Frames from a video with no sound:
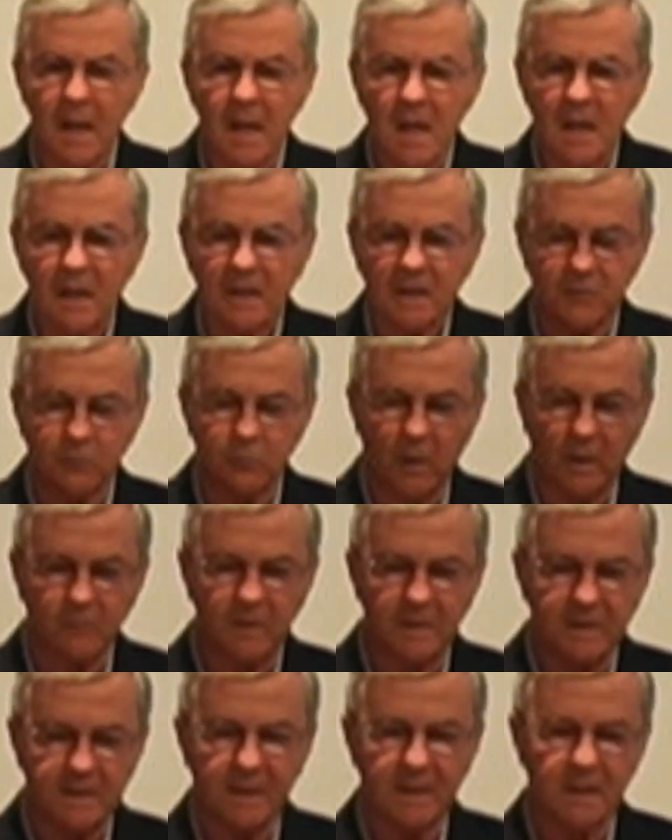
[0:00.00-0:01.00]
Because what
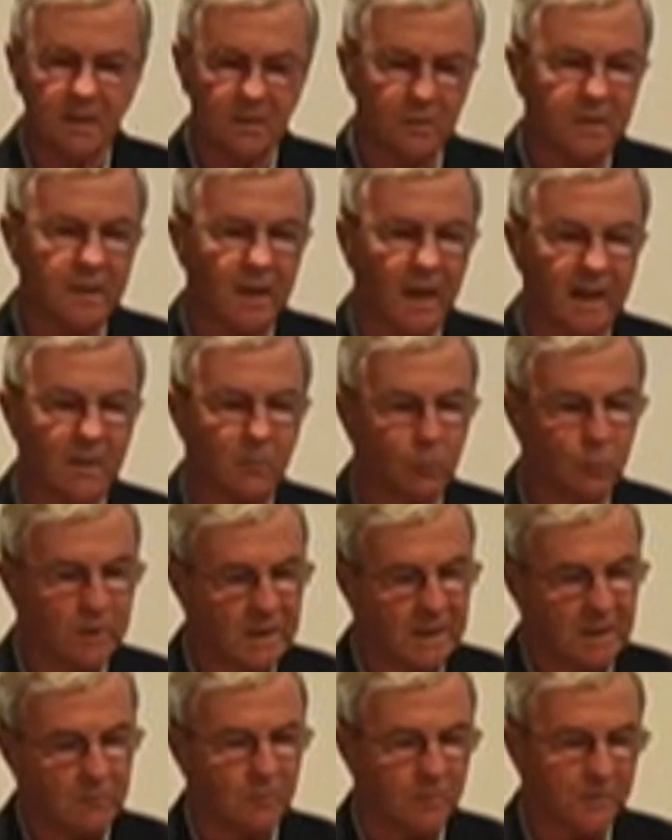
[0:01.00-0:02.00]
we tend to look at,
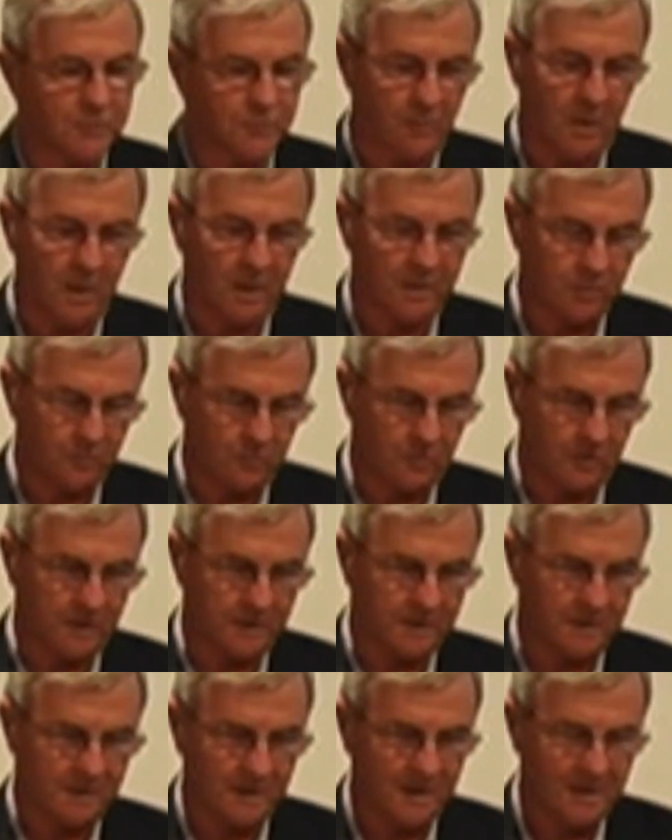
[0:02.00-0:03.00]
we will draw to
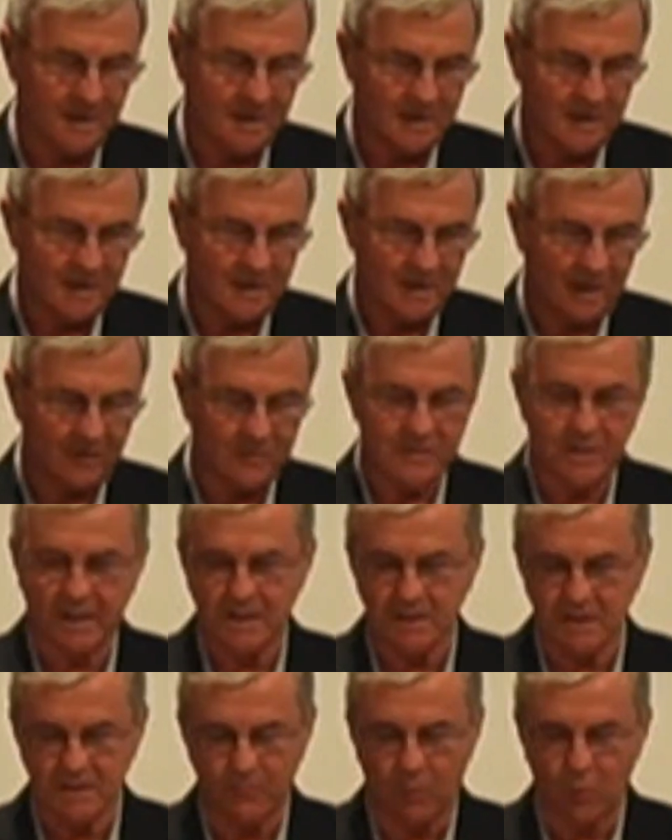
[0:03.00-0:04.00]
it. I was
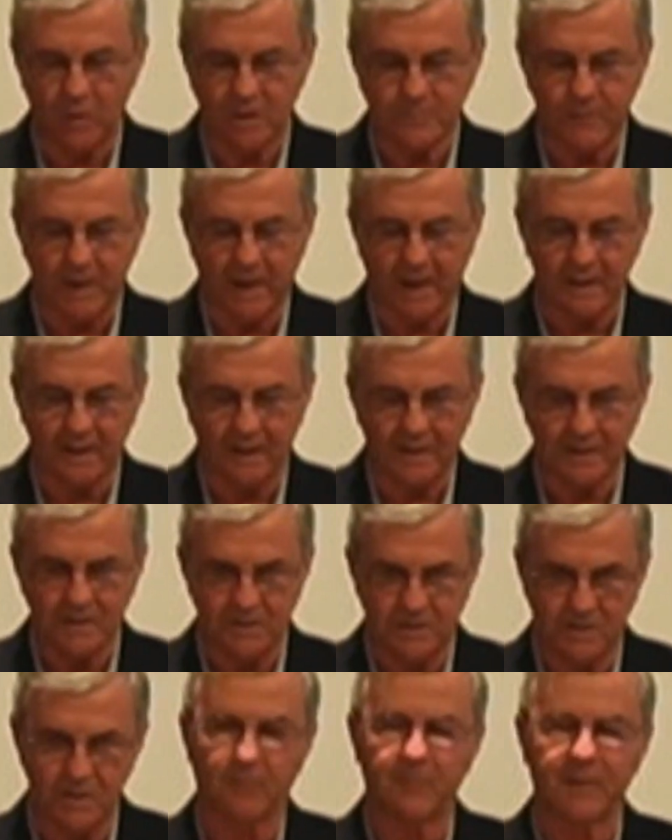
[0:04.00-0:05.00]
taking some horseback
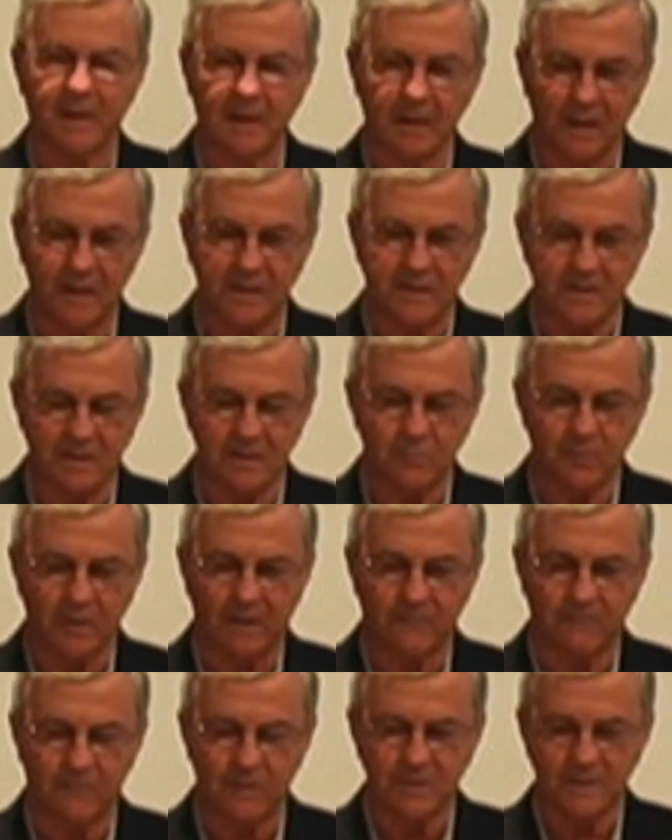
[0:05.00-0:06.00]
jumping lessons when
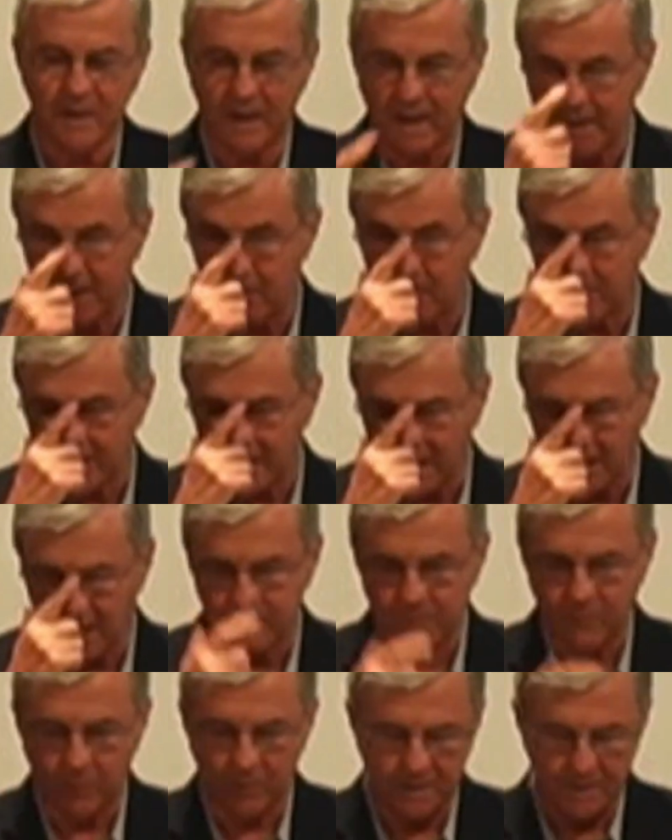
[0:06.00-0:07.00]
I first got here in
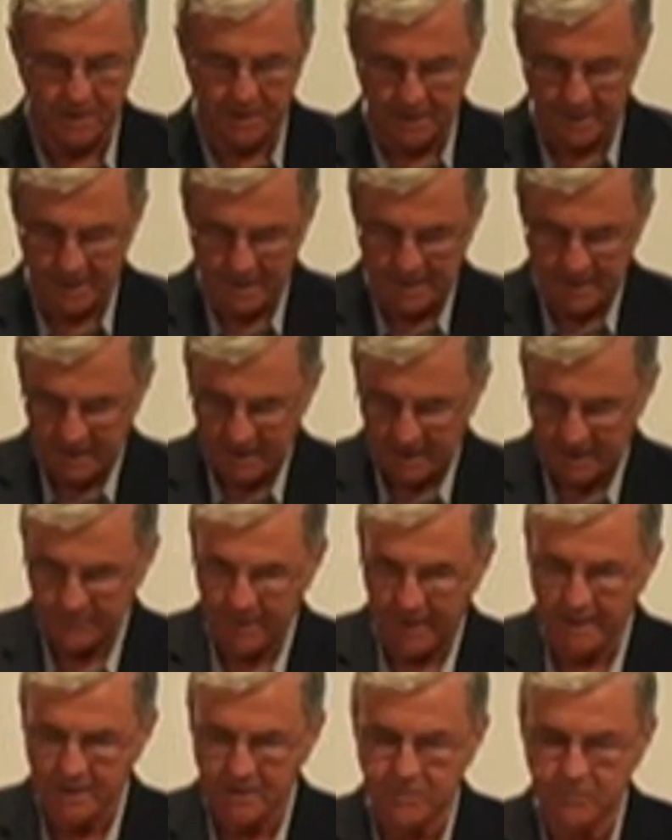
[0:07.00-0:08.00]
California, and
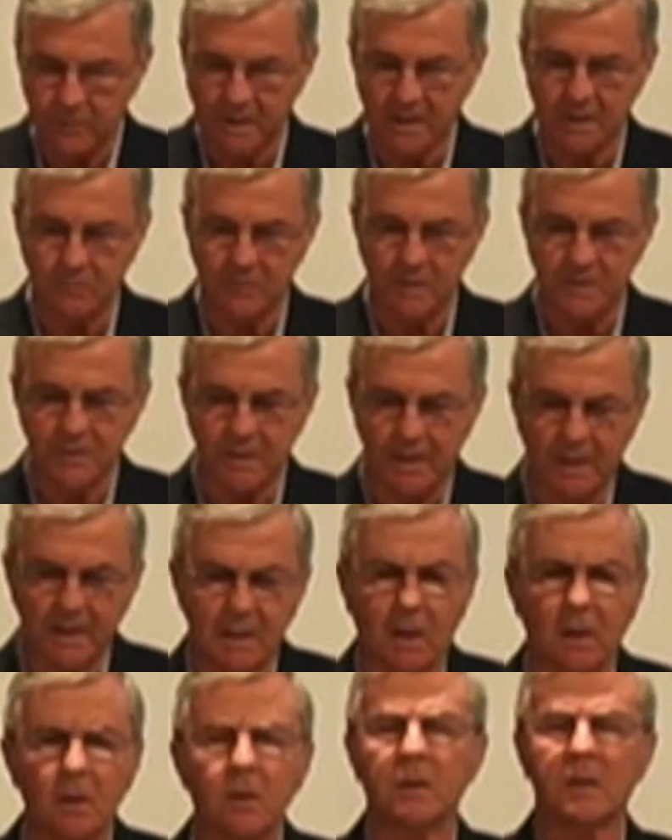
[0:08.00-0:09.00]
my instructor would say,
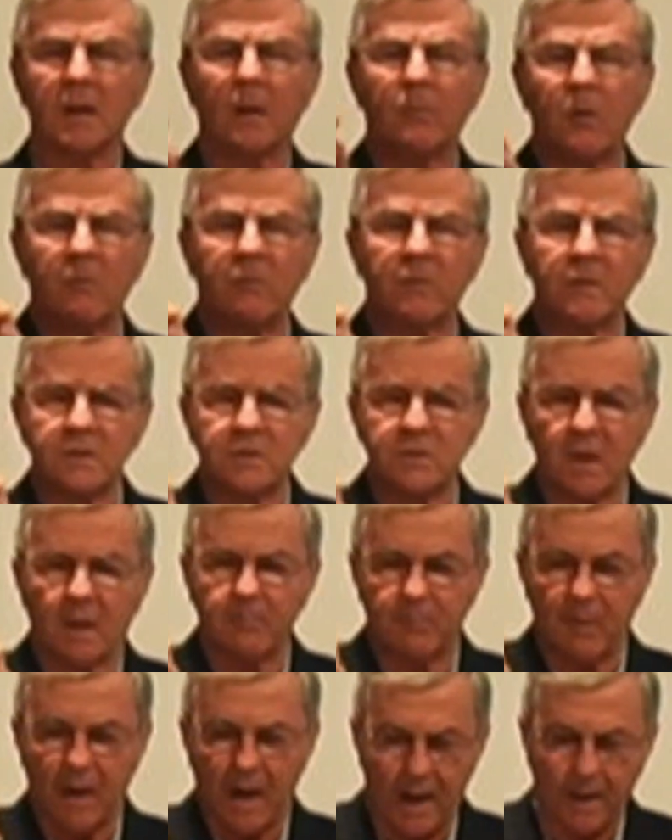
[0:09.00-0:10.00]
you look up over the
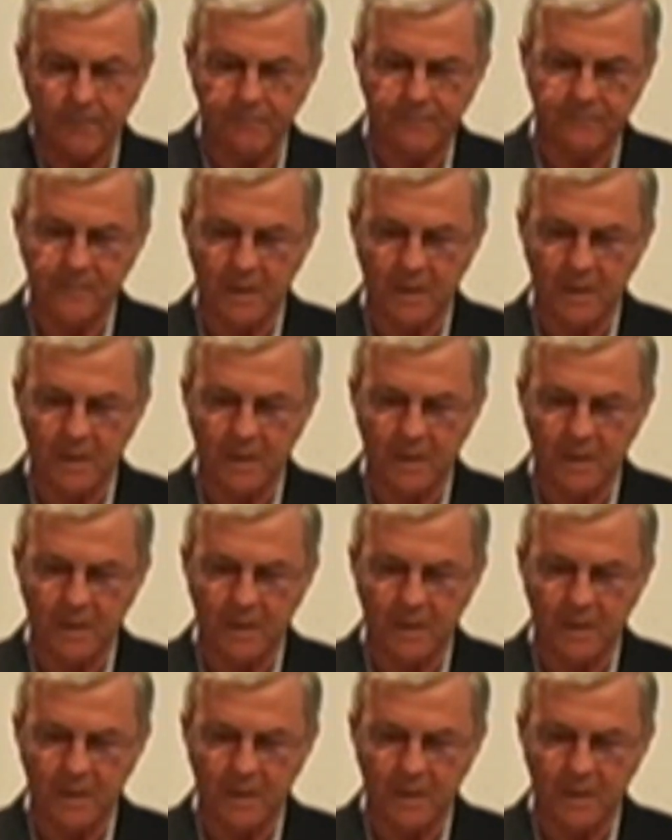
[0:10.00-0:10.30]
jump, Bob.